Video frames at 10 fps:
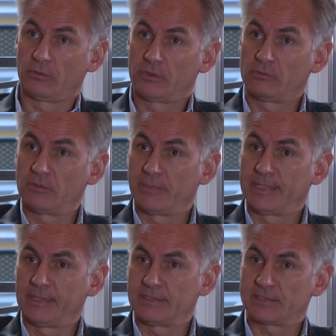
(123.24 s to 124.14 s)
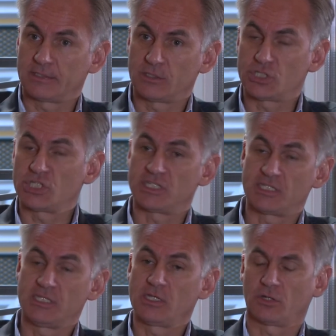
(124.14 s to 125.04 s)
you know, the Middle East and the
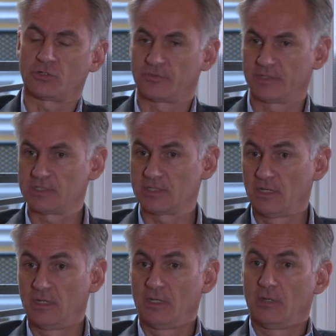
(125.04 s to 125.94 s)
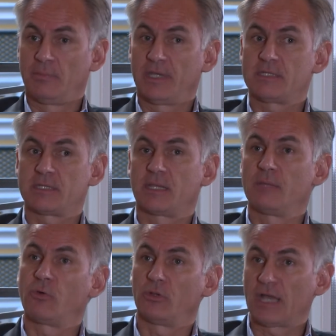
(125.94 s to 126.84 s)
GCC countries, basically
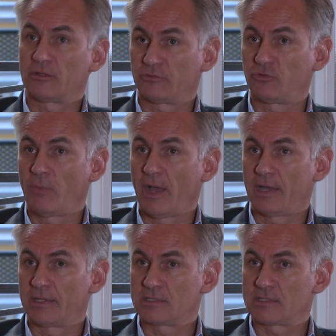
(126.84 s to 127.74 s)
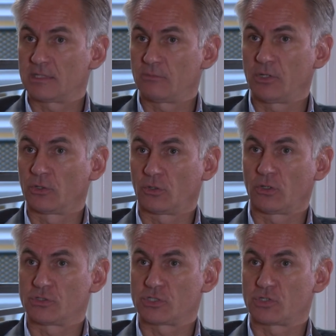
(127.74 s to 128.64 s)
pulled out of Dubai and said, we're going to
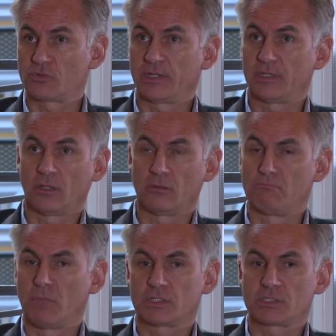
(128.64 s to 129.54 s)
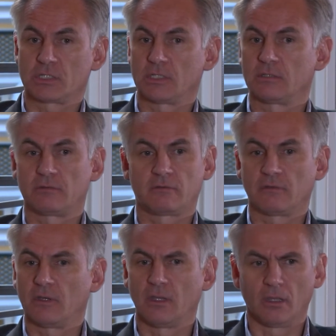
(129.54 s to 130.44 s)
concentrate on Muscat,
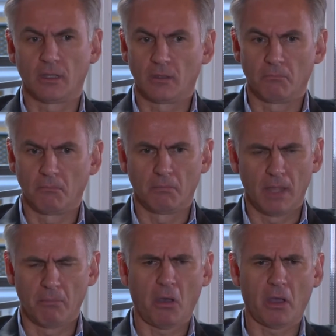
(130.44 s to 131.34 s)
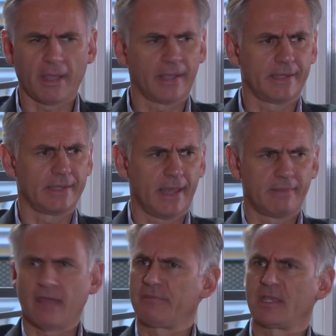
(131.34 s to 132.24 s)
Bahrain,
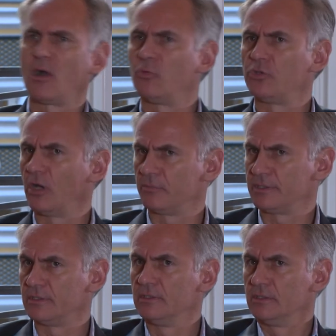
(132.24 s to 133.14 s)
and I think Abu Dhabi,